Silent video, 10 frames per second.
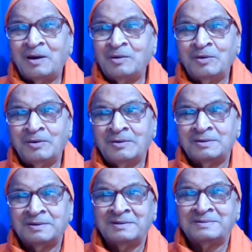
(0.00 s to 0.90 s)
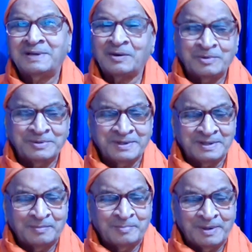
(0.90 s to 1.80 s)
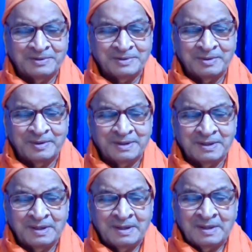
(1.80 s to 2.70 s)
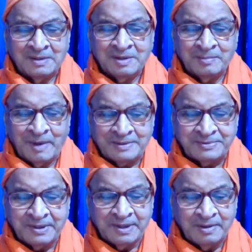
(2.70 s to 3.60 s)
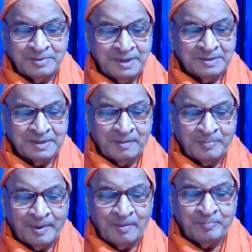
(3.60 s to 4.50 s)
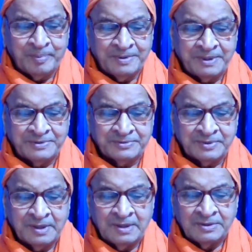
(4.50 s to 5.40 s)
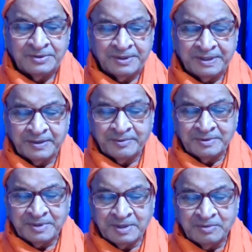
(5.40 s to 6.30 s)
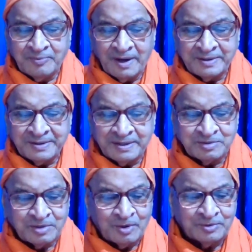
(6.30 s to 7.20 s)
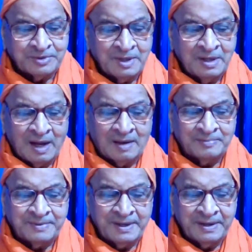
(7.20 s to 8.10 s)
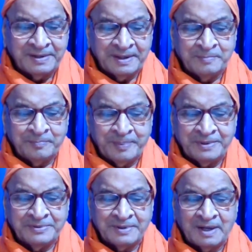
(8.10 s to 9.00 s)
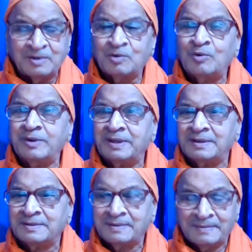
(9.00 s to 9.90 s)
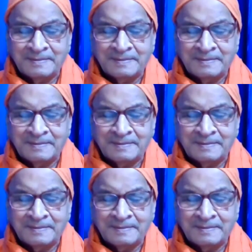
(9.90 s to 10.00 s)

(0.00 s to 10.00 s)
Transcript: How? Thakur's example is giving. The master gave the example of pigeons sitting with inflated throats after eating peas and koi.